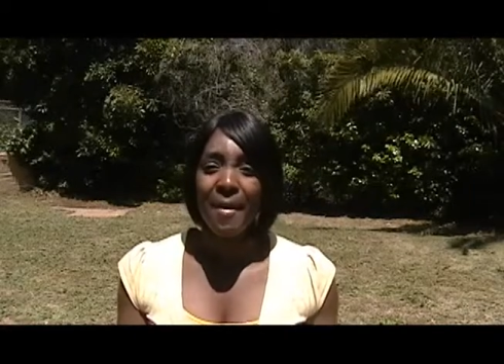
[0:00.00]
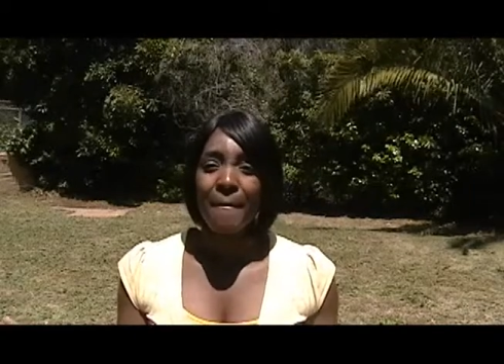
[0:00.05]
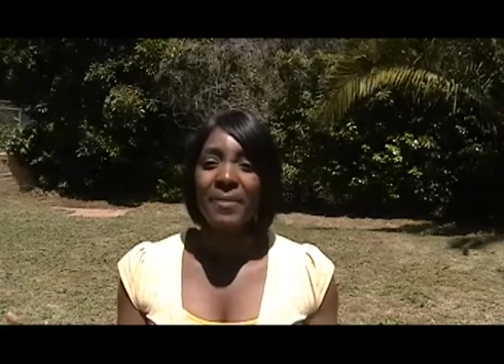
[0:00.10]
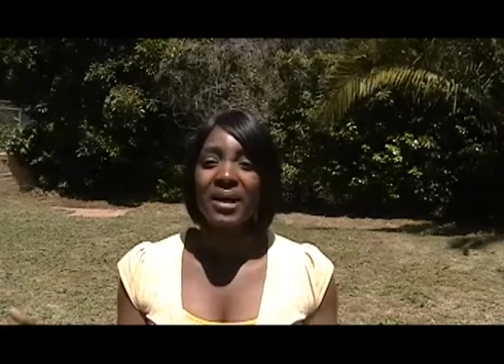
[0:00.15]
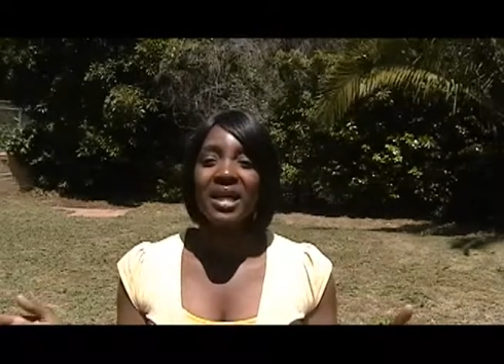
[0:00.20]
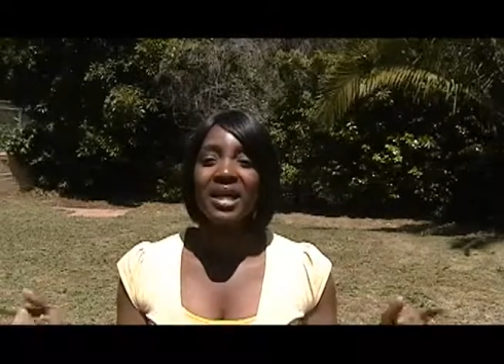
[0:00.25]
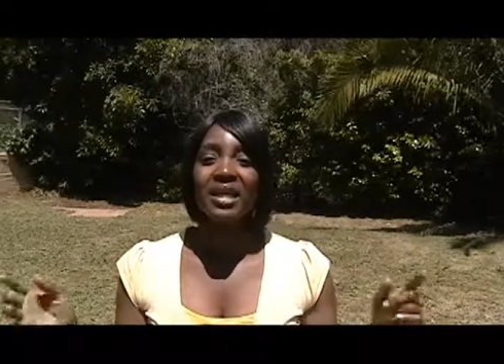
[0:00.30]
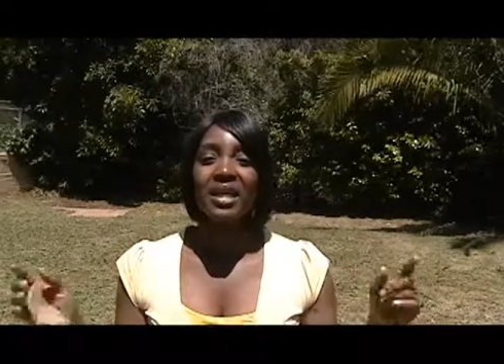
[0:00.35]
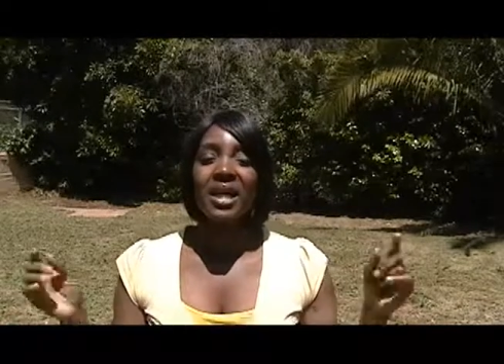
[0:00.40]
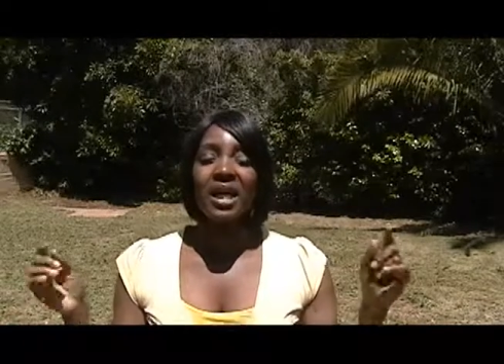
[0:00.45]

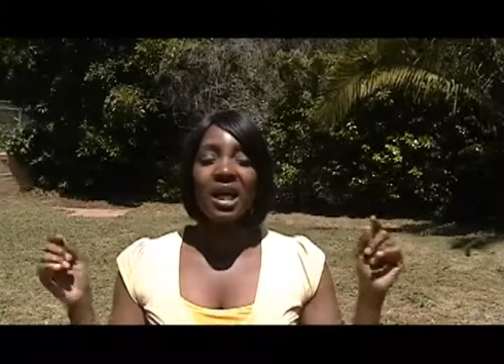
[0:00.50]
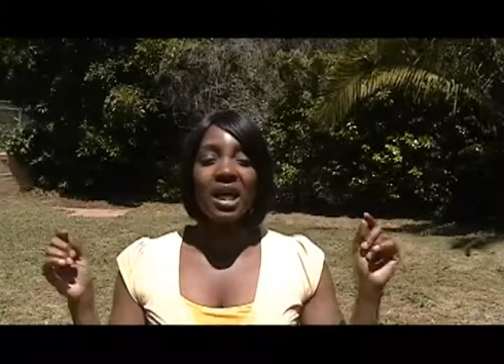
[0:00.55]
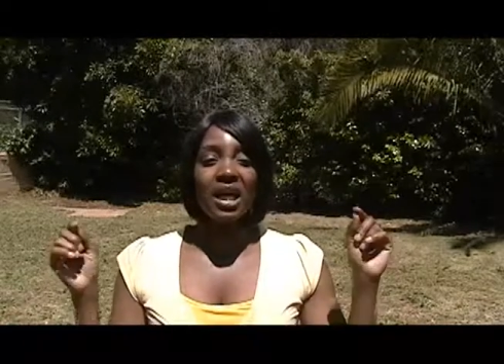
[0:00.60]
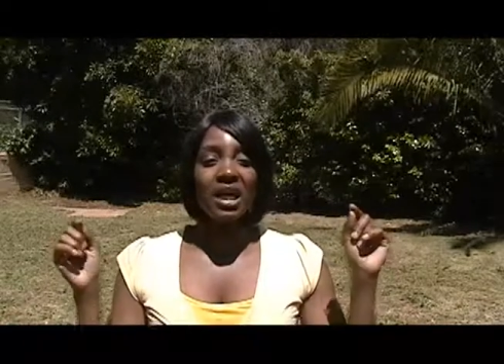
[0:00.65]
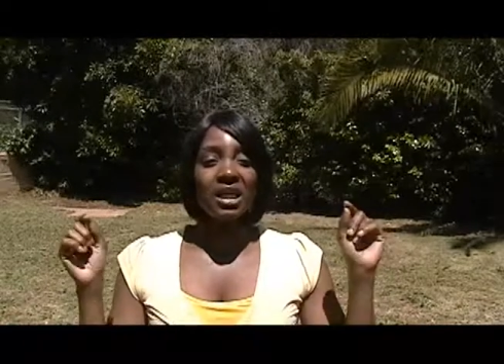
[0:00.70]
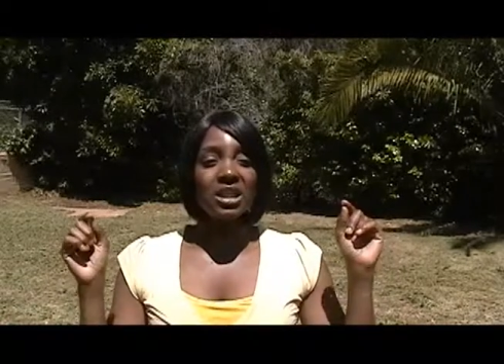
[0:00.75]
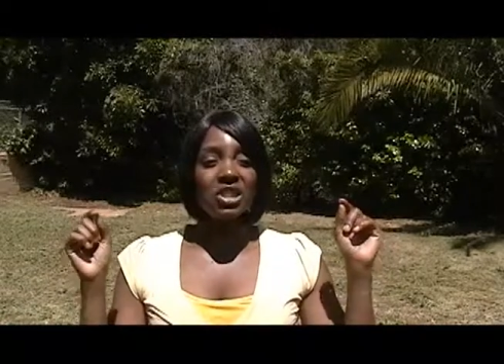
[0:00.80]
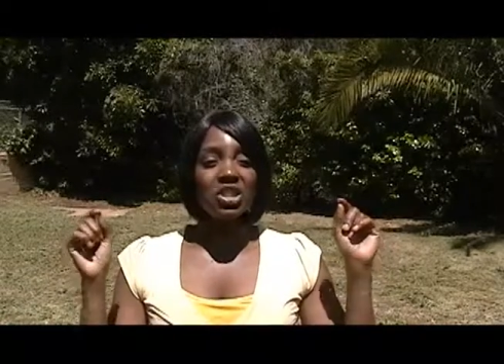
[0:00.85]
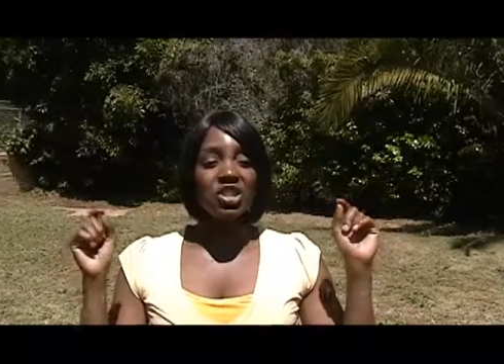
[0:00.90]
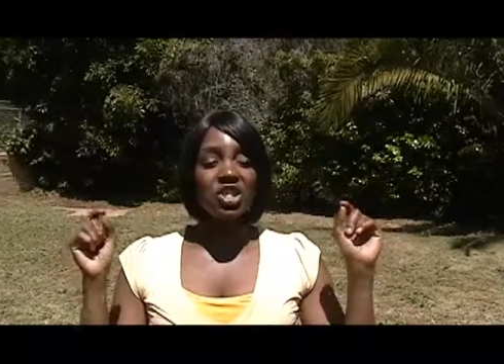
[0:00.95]
But
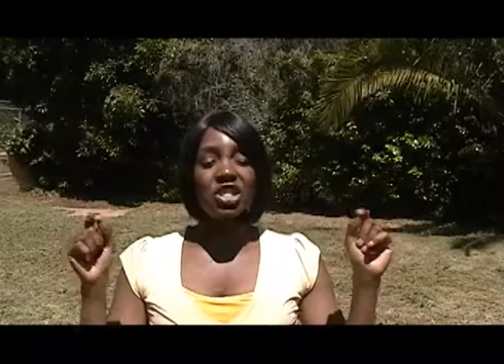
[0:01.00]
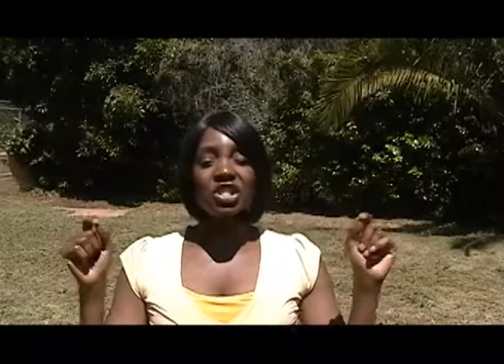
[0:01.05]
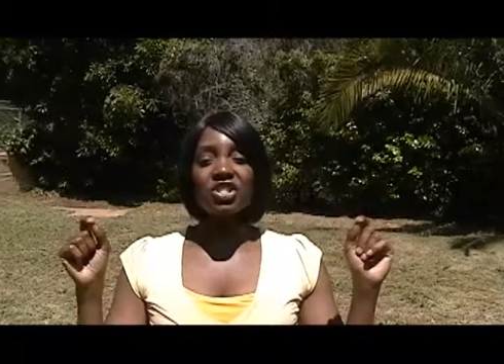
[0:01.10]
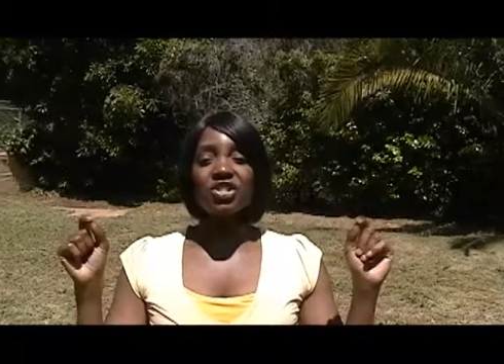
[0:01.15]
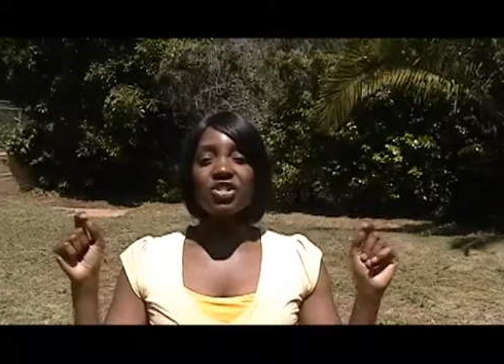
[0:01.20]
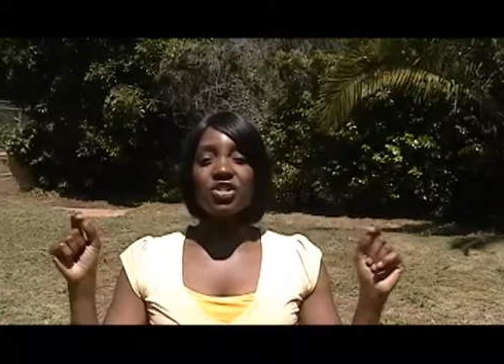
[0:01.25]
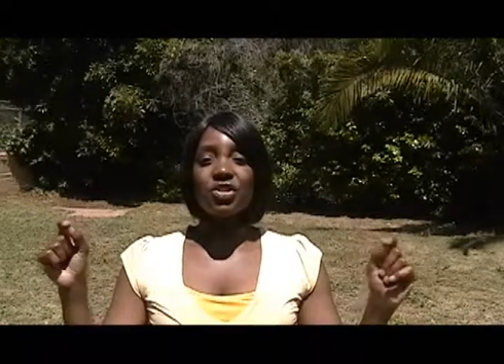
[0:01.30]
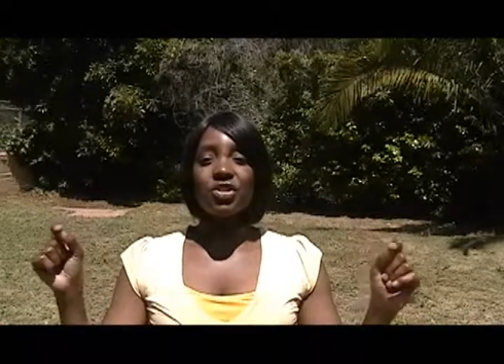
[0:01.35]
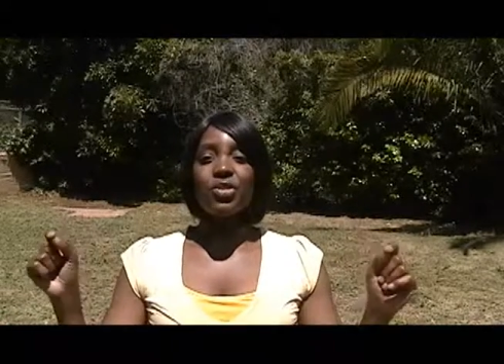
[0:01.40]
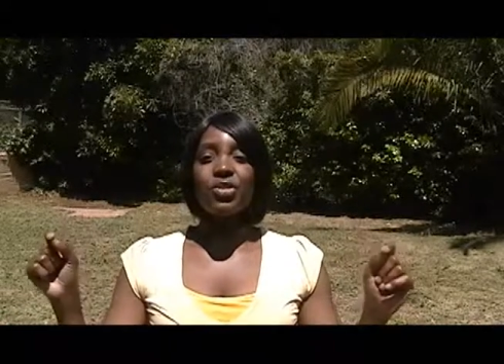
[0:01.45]

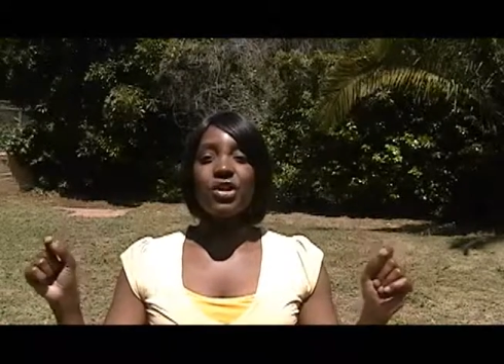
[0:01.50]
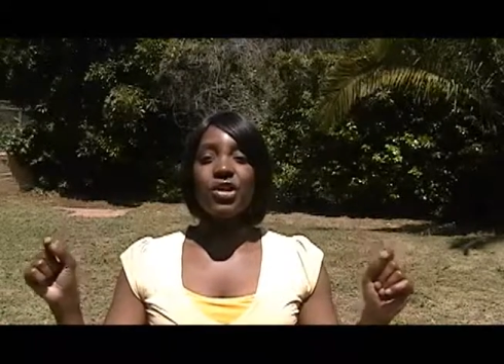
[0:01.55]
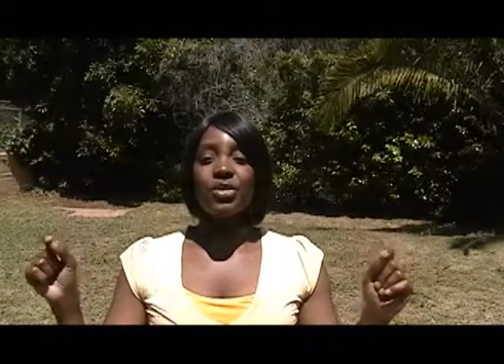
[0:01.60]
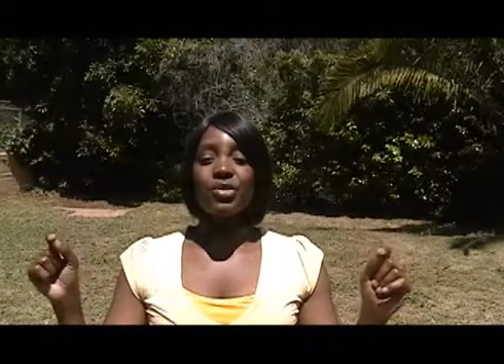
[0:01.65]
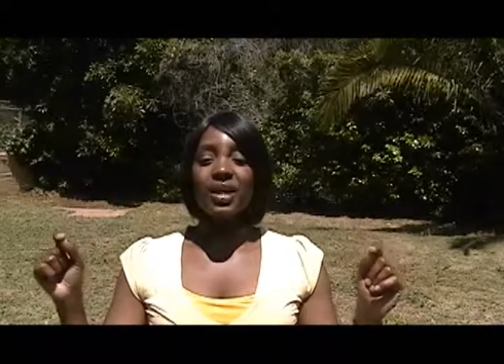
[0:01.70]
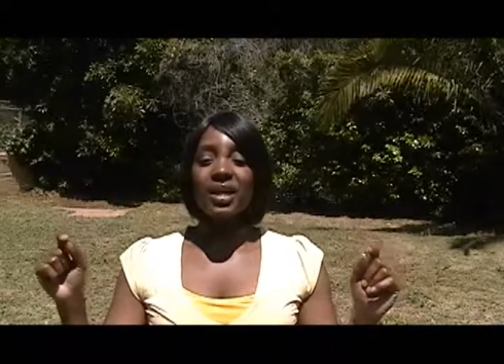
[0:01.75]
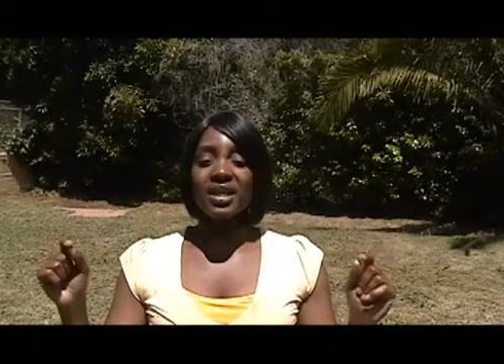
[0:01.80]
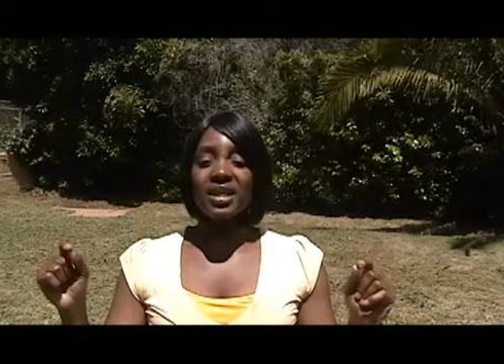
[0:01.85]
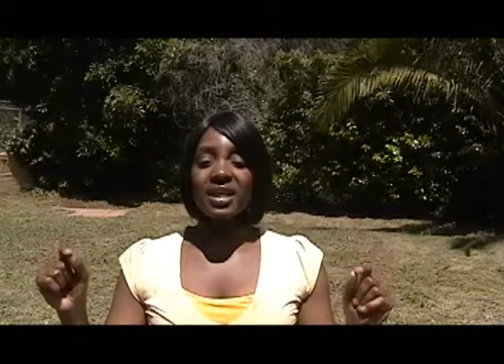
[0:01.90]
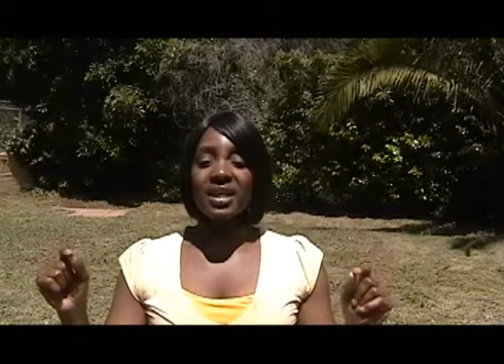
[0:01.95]
just do
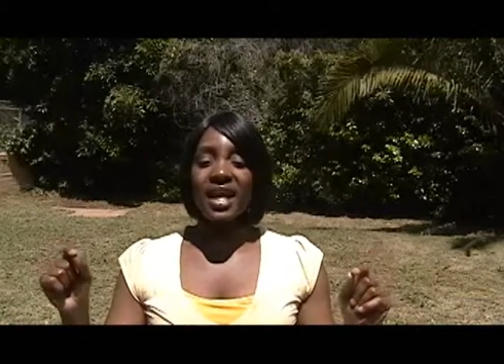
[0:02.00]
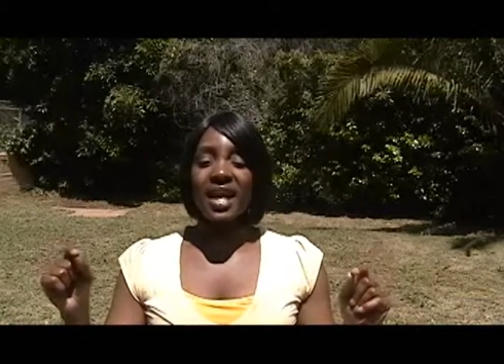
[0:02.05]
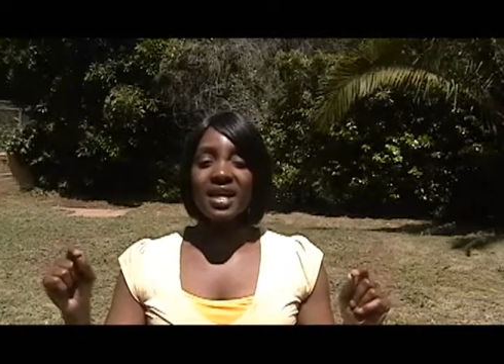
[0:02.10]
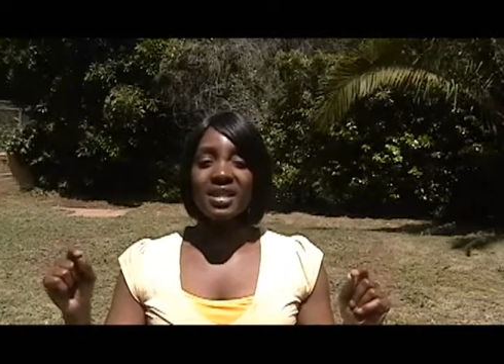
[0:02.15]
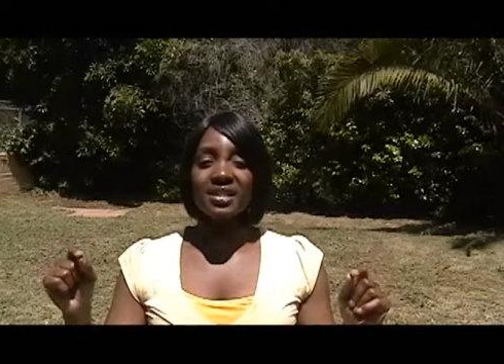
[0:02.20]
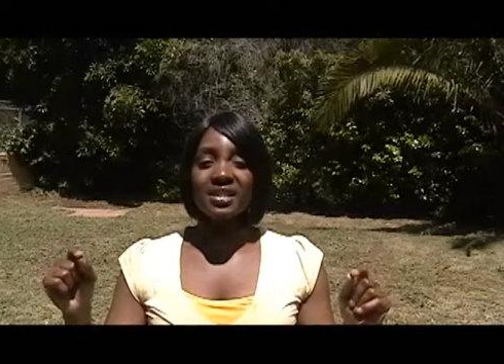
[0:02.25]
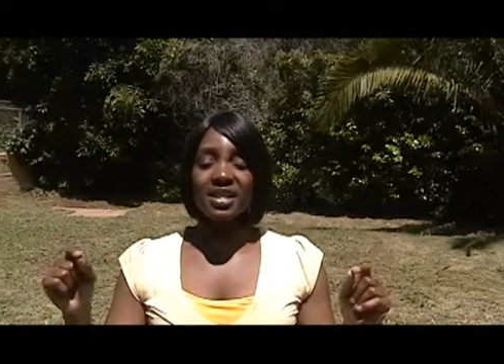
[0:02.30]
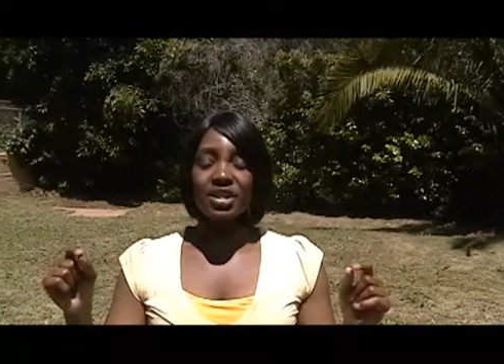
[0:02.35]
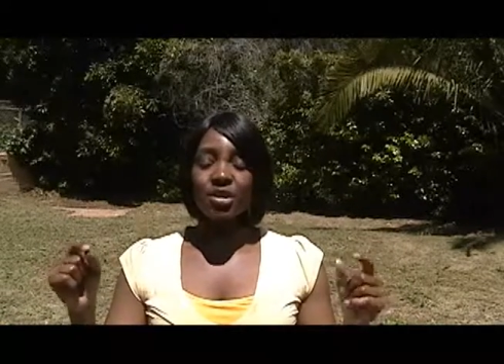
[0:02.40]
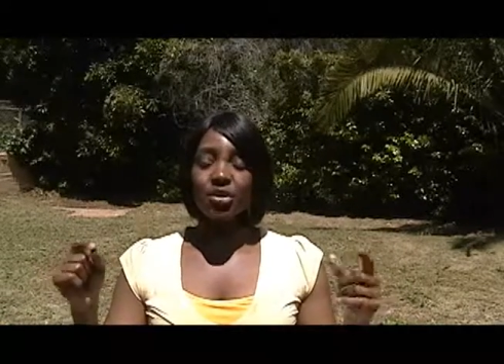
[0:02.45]
you
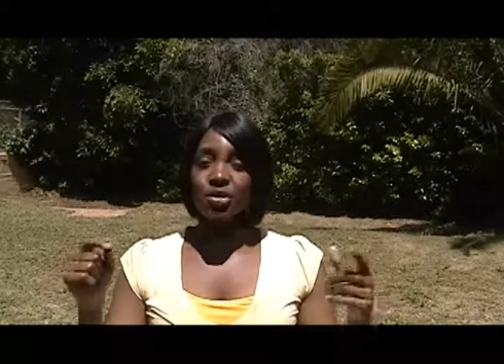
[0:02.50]
indicates that